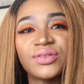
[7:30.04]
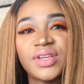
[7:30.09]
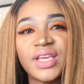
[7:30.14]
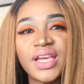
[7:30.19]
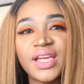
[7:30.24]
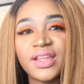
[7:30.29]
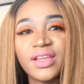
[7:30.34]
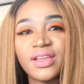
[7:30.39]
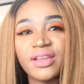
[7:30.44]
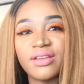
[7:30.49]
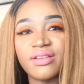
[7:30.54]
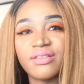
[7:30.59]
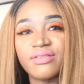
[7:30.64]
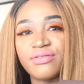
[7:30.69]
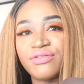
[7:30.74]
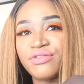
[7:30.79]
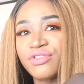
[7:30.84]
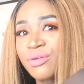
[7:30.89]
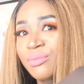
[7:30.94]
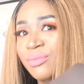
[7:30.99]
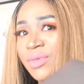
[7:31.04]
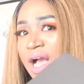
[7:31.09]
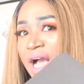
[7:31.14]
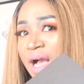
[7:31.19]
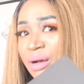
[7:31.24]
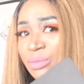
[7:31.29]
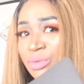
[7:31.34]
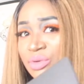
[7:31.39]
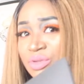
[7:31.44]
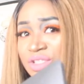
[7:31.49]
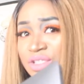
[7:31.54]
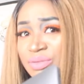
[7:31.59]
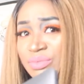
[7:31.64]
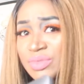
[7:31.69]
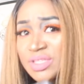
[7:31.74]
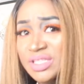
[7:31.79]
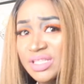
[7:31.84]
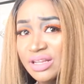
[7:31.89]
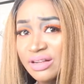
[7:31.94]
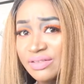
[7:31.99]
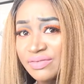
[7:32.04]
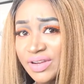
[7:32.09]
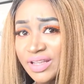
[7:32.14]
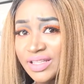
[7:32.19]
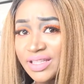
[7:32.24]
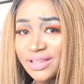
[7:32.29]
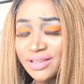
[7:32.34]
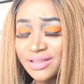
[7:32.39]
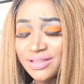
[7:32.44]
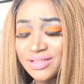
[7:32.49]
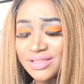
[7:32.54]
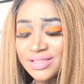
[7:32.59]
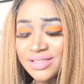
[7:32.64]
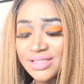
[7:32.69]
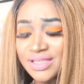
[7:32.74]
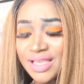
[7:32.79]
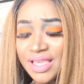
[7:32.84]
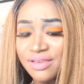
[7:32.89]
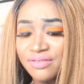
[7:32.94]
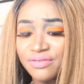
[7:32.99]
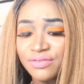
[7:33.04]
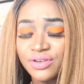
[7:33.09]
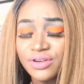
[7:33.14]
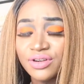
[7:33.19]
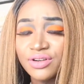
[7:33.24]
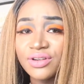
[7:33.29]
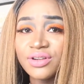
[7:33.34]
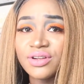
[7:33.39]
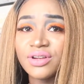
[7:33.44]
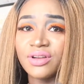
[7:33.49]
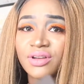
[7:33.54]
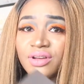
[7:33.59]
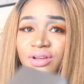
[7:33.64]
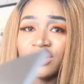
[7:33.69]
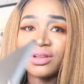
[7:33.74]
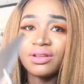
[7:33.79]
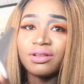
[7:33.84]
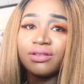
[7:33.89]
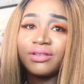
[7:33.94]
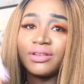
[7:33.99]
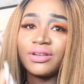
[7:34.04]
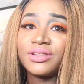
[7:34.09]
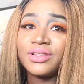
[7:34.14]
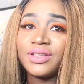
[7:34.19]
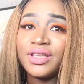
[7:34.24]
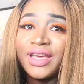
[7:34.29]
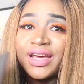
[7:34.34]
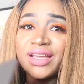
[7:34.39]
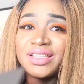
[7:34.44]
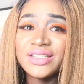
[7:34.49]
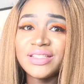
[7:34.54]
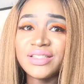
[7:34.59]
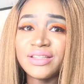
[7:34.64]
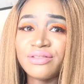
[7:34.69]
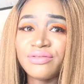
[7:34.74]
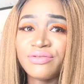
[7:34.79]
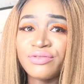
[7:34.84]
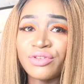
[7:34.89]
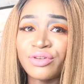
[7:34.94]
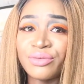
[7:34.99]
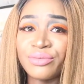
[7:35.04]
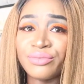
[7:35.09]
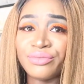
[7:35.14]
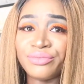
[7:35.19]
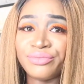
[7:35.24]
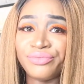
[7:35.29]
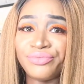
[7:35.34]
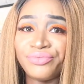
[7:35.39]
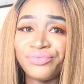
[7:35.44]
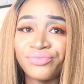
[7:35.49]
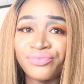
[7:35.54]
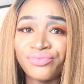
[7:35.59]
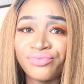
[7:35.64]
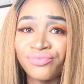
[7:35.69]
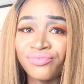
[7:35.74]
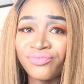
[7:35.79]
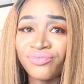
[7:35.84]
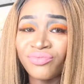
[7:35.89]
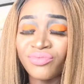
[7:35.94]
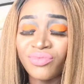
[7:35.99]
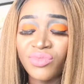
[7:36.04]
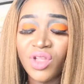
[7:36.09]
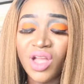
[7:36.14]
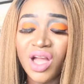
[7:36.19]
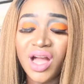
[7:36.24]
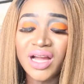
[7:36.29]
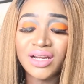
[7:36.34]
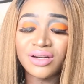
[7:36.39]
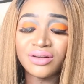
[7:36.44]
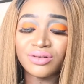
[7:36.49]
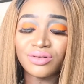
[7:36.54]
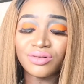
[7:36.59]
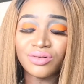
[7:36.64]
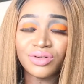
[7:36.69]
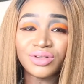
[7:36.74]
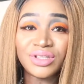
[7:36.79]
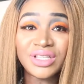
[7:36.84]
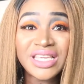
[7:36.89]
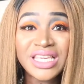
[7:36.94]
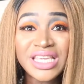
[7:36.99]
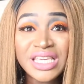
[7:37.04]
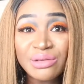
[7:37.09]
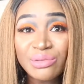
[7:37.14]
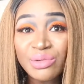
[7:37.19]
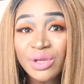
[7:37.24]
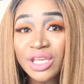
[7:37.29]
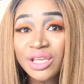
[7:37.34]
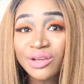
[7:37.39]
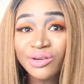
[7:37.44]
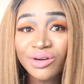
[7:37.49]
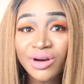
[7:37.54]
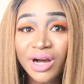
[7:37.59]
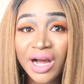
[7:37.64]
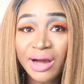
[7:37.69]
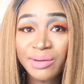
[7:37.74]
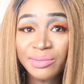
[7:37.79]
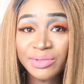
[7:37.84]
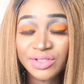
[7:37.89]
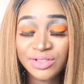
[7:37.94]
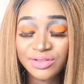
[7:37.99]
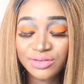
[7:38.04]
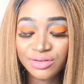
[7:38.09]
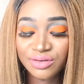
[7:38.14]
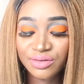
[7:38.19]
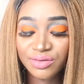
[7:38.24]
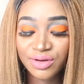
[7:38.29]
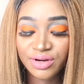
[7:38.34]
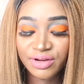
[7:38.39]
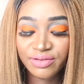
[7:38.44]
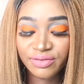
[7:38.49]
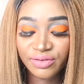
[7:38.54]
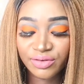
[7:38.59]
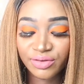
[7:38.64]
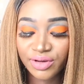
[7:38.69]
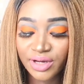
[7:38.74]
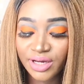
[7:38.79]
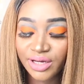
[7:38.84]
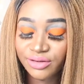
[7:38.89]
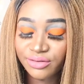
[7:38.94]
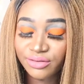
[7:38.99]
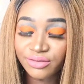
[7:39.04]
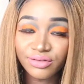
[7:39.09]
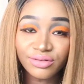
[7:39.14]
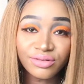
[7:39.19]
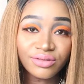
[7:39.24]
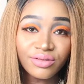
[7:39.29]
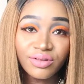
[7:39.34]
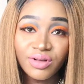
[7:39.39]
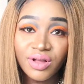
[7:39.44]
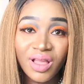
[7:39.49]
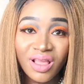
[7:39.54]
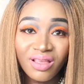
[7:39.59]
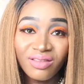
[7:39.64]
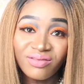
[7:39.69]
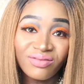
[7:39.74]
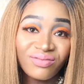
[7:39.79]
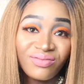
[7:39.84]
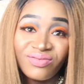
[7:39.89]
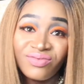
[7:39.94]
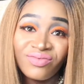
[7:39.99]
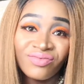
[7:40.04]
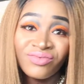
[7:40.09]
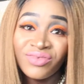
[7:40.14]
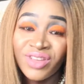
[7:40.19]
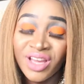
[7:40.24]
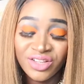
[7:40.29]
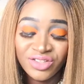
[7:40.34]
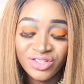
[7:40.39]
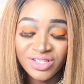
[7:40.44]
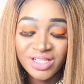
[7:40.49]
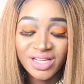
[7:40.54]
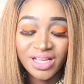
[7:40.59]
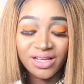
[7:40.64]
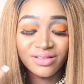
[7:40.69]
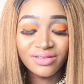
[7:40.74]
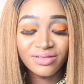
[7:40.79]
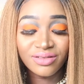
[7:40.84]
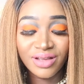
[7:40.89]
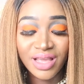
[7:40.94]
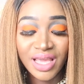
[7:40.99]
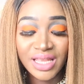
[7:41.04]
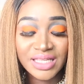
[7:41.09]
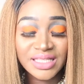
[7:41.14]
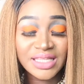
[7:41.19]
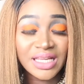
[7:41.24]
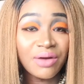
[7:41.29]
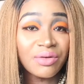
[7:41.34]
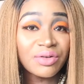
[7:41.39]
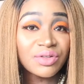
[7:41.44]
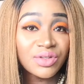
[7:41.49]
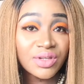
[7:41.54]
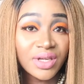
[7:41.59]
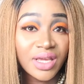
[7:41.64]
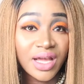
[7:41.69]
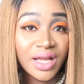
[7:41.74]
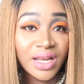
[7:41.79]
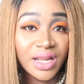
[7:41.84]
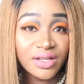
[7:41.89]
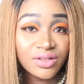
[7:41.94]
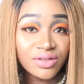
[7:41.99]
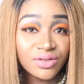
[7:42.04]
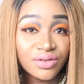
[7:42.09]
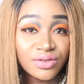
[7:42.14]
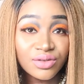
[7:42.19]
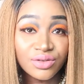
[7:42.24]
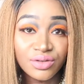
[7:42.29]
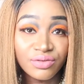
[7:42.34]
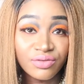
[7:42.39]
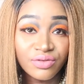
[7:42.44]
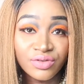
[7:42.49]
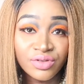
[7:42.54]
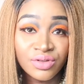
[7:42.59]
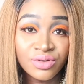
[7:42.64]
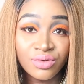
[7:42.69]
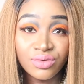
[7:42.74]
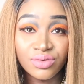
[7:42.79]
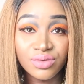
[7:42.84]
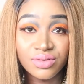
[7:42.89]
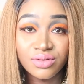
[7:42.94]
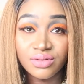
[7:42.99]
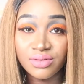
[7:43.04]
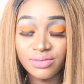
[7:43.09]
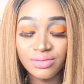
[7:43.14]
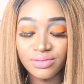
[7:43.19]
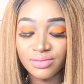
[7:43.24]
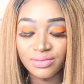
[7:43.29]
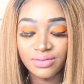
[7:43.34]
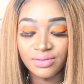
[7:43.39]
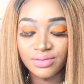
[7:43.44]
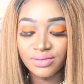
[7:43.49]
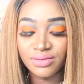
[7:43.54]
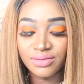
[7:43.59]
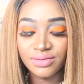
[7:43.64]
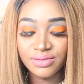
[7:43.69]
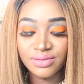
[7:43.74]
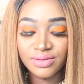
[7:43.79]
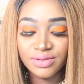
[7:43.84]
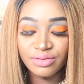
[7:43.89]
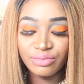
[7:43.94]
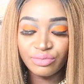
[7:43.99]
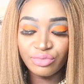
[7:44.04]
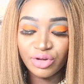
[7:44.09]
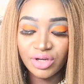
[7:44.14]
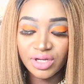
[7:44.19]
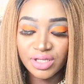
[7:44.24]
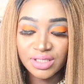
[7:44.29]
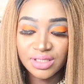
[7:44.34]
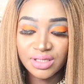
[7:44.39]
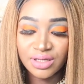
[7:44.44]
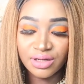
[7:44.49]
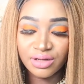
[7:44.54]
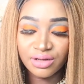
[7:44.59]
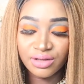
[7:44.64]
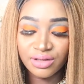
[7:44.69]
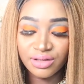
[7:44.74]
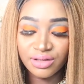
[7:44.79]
get it from Apple themselves. I think it's safer than getting it from, I don't know, on eBay or Amazon or whatever. I don't know. I just like anything I want to get, I like to go to the source. Simple as that.